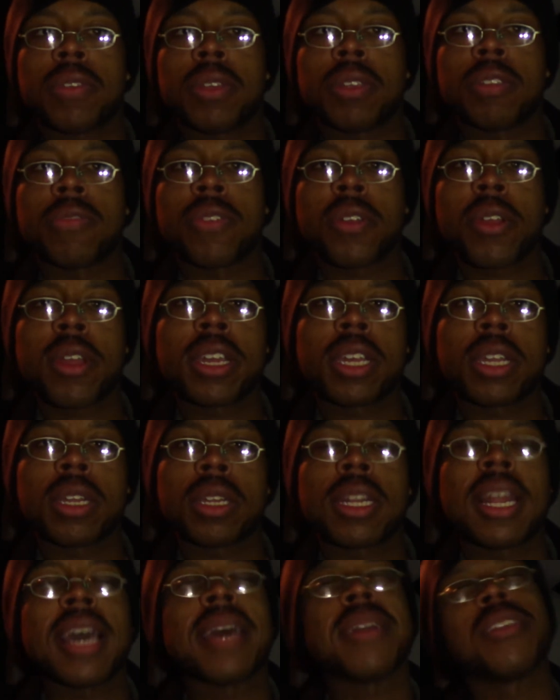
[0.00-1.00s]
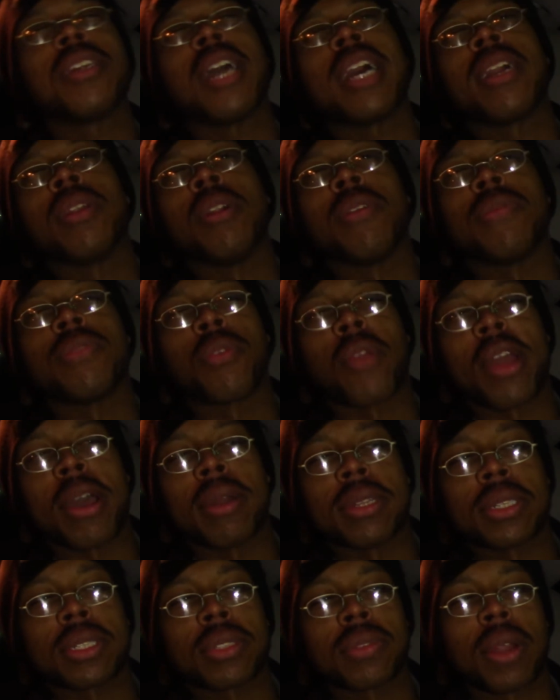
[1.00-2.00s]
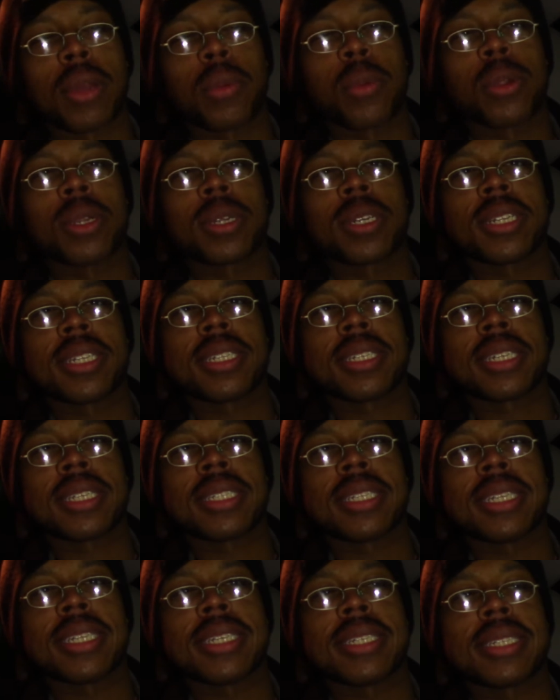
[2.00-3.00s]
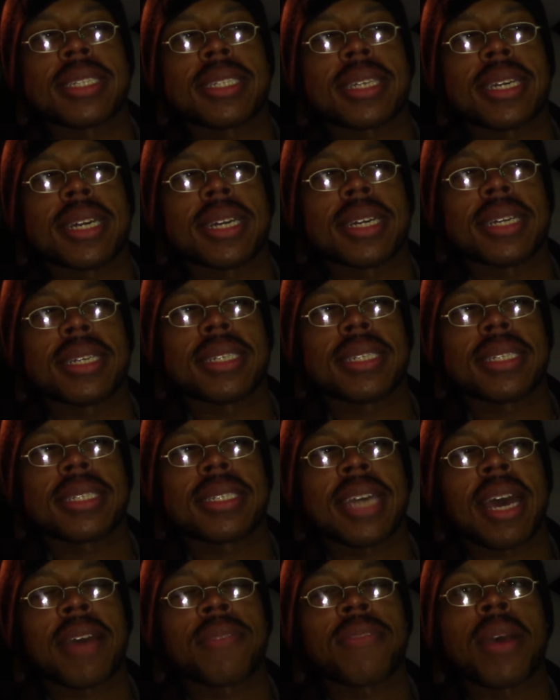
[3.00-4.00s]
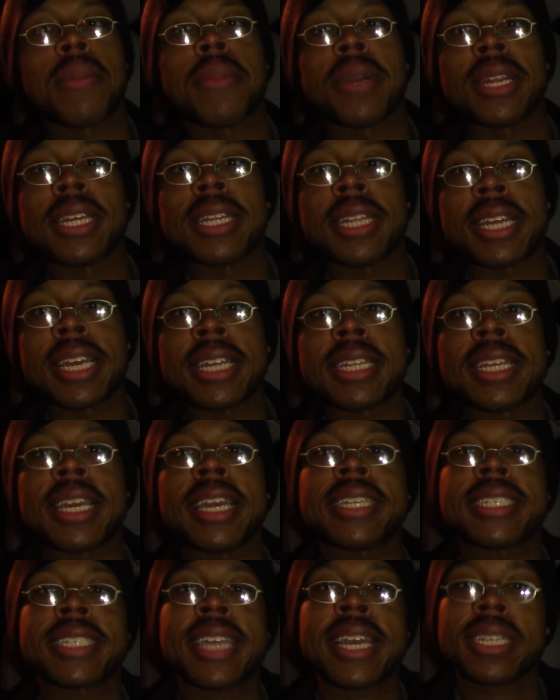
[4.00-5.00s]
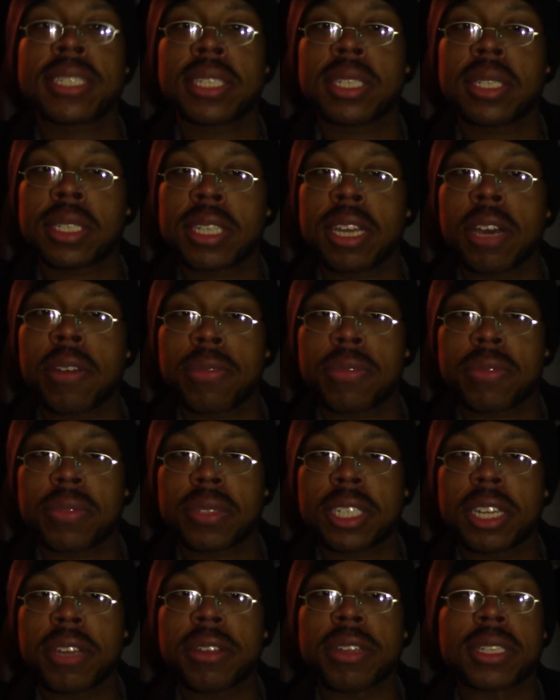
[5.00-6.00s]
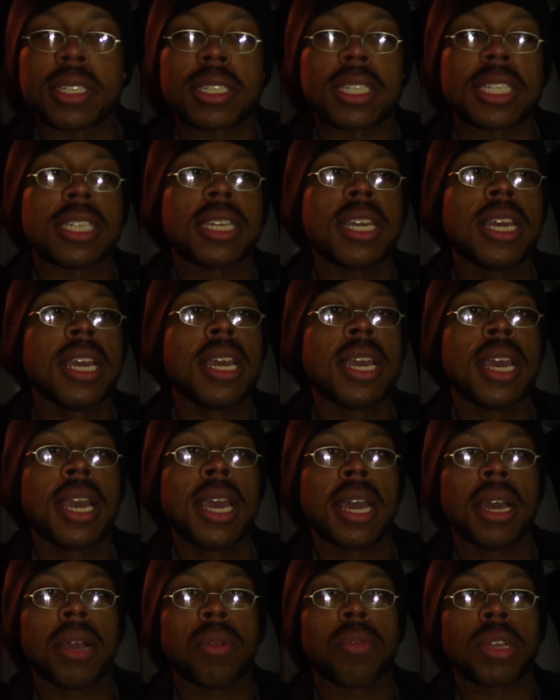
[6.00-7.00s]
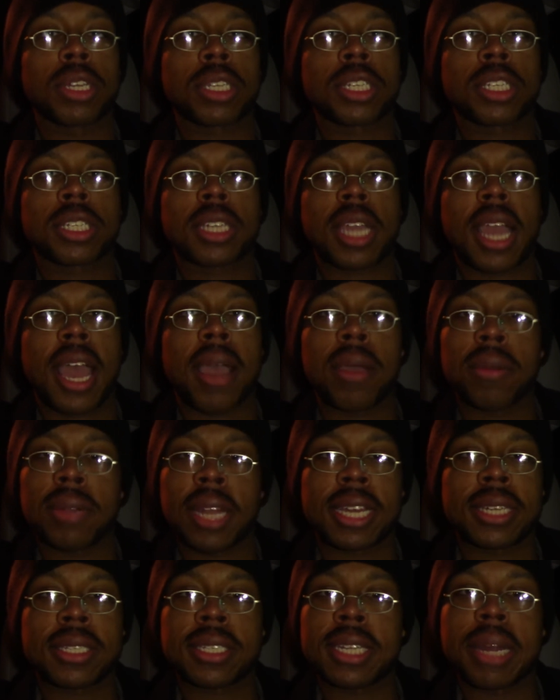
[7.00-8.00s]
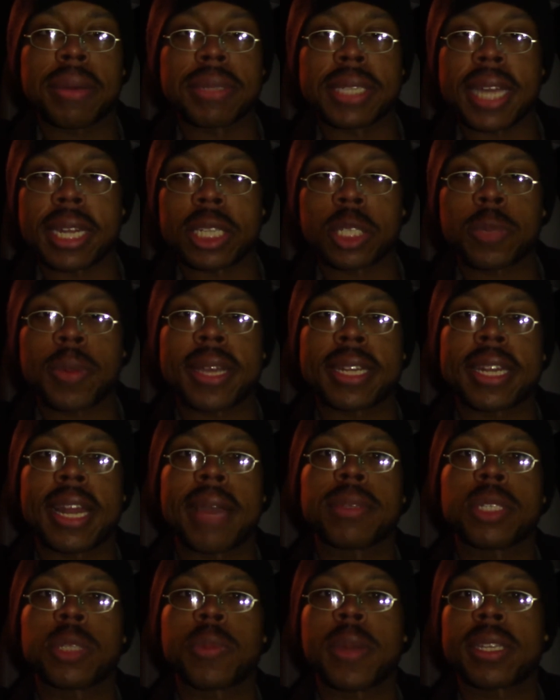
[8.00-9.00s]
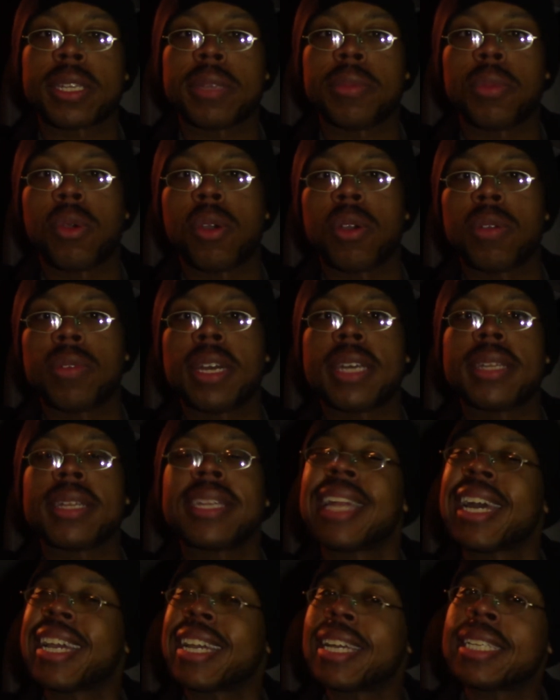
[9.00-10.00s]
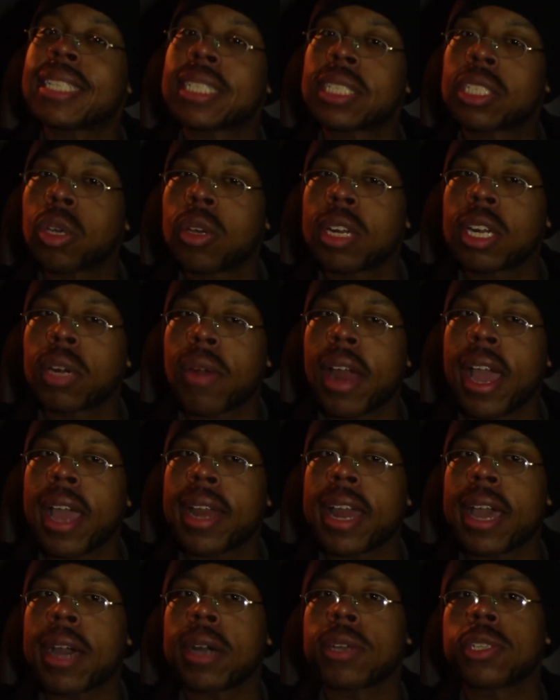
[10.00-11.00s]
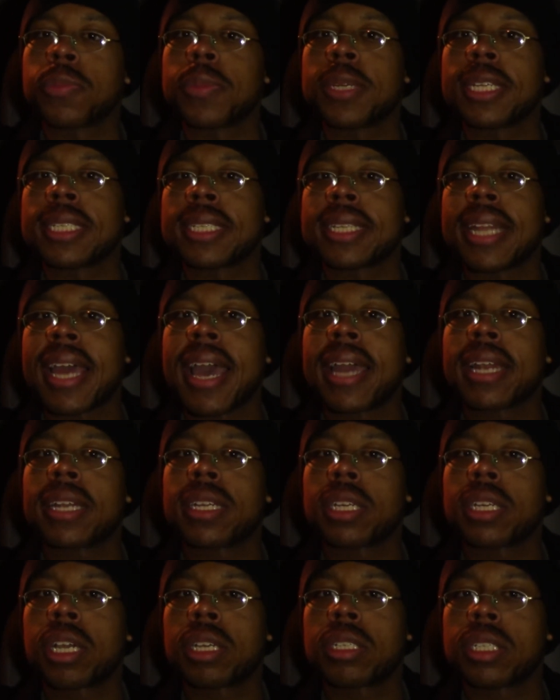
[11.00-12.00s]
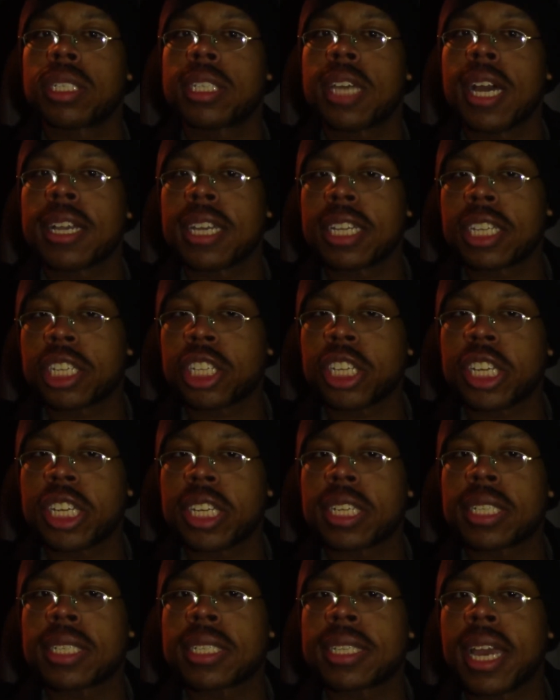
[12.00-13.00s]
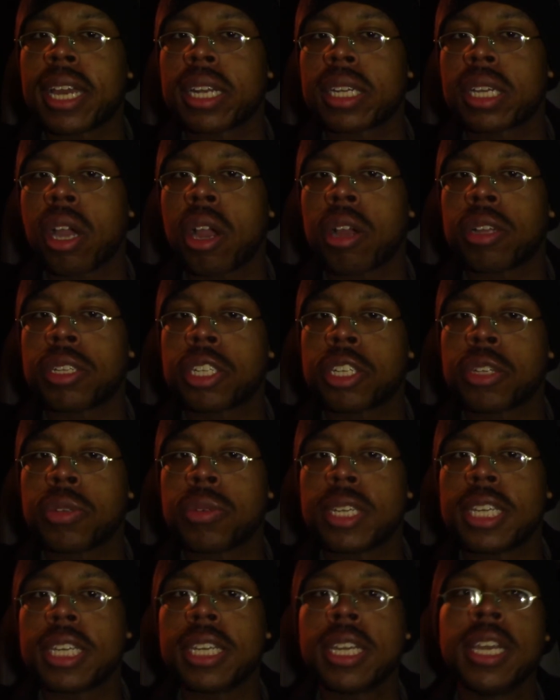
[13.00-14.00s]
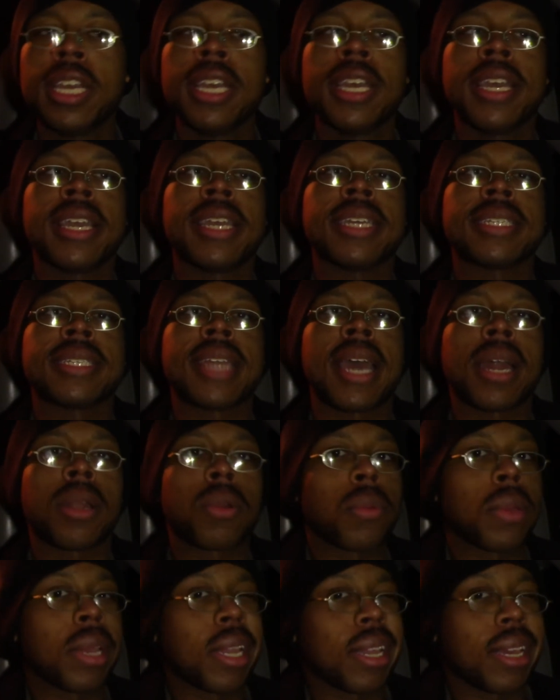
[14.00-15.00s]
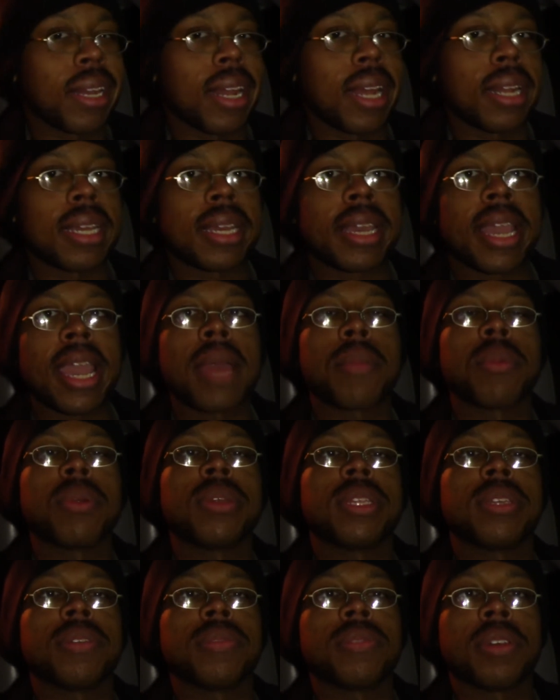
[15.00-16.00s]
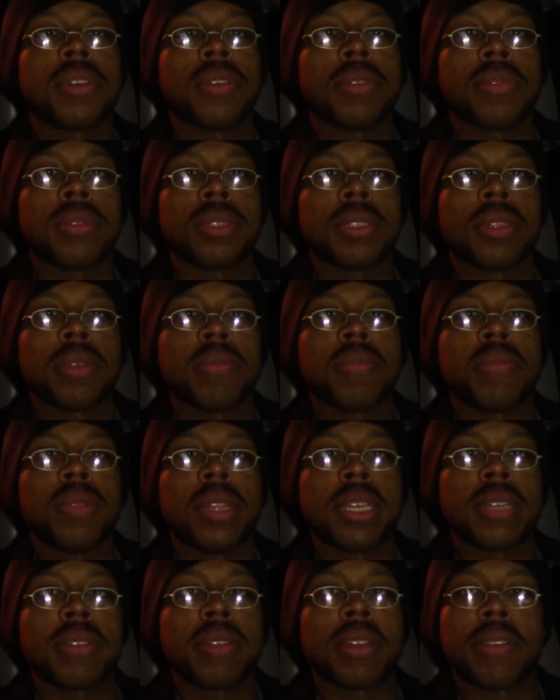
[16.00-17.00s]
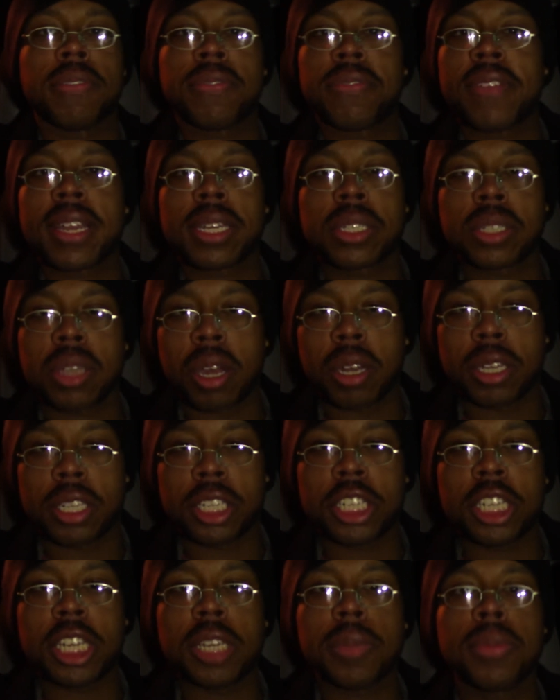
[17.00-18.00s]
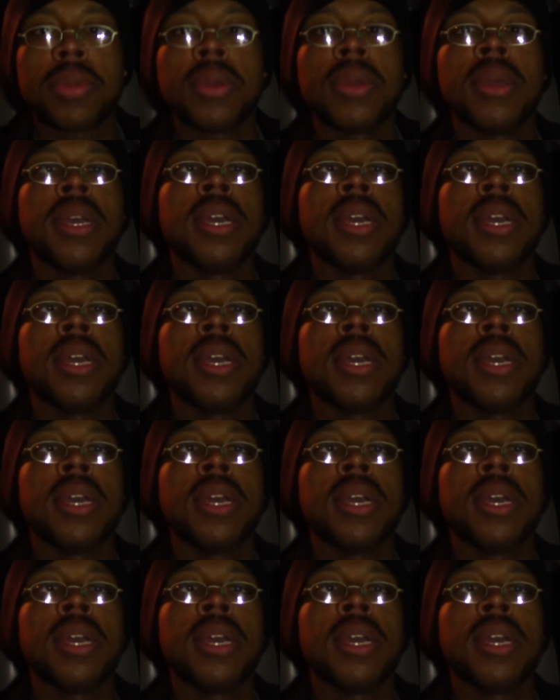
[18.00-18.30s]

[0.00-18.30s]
It's very not. I don't know if ground is the right word because it is uh, sci-fi, but it, it it takes itself seriously, which I like I said I was not expecting. I was expecting more. Uh, like it's sort of grindhouse, but it's not tongue in cheek. It's not cartoony it's not winking at the camera. The the the, the, the effects aren't cheap.